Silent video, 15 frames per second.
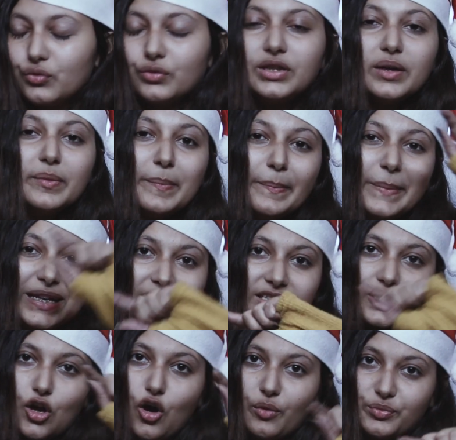to the
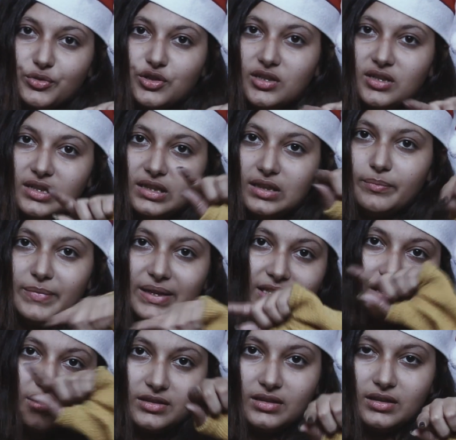mix option, the
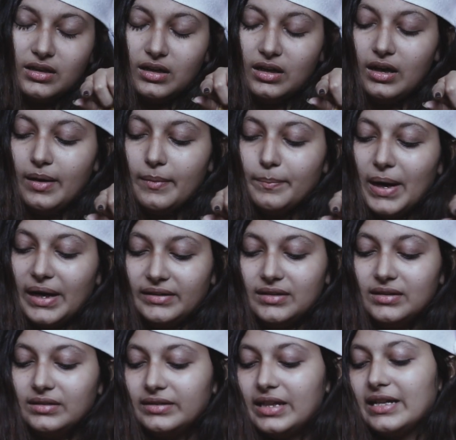mix
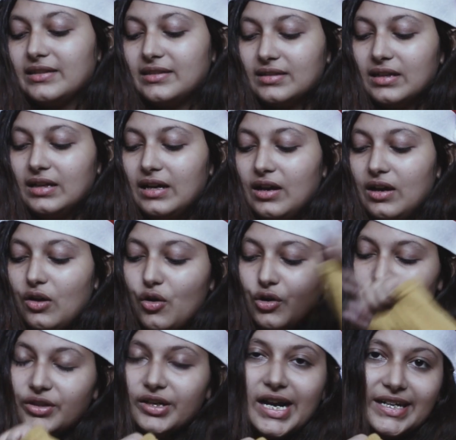button that's
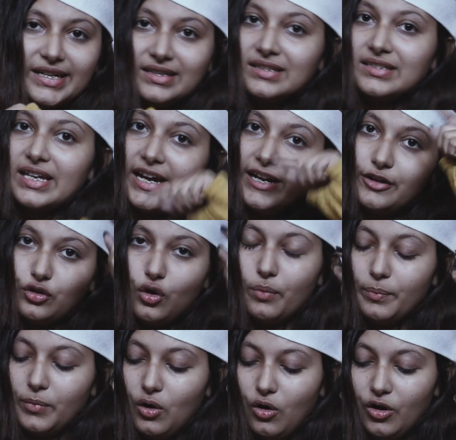on the right hand side
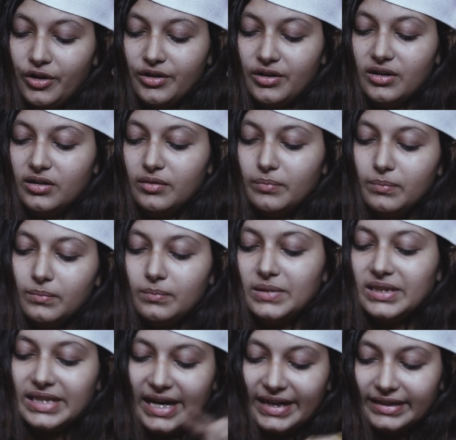top corner
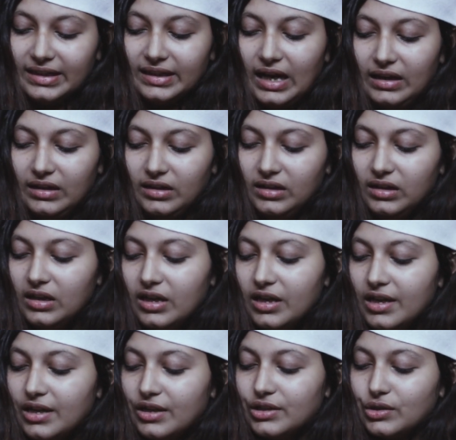beside the color.
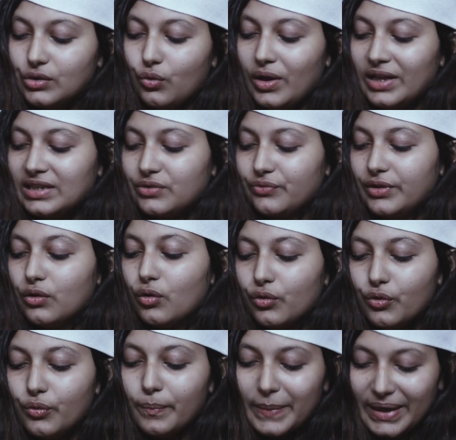So once we go
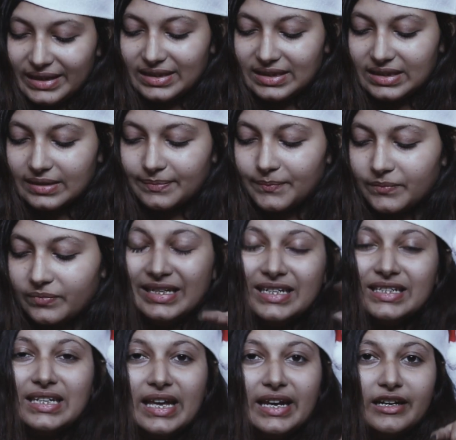to mix,
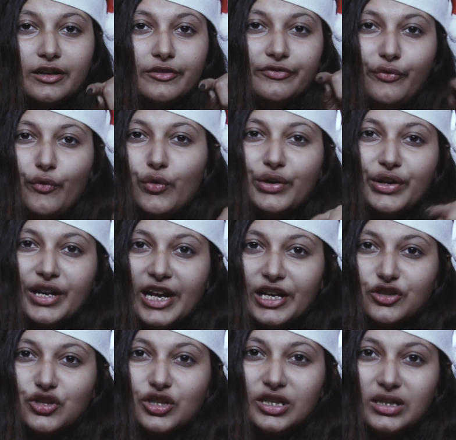there's like a 4
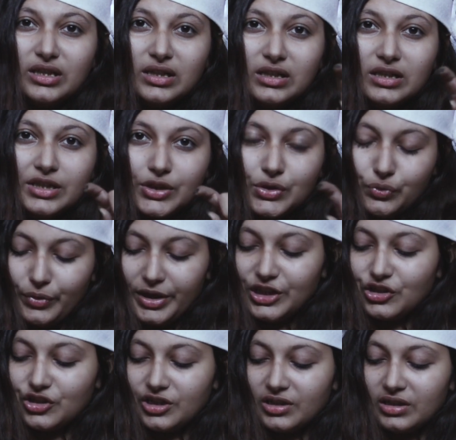directional
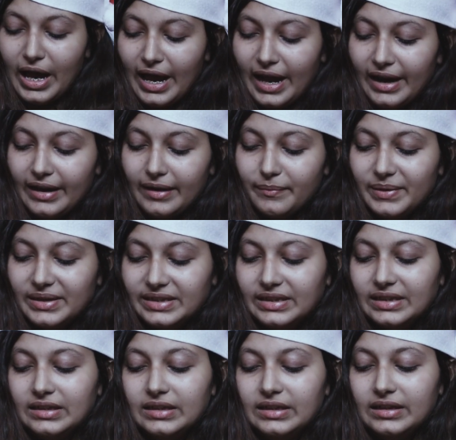switch. I
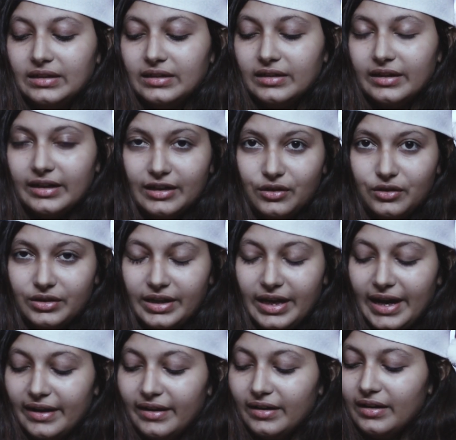basically click on
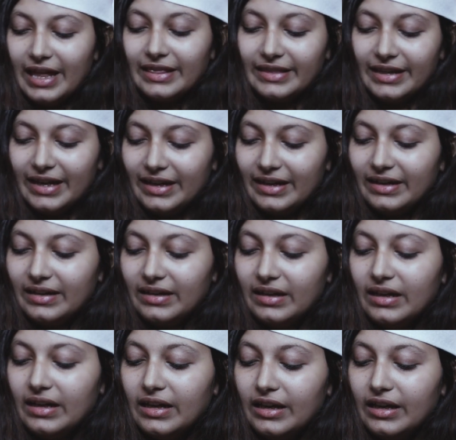that, and then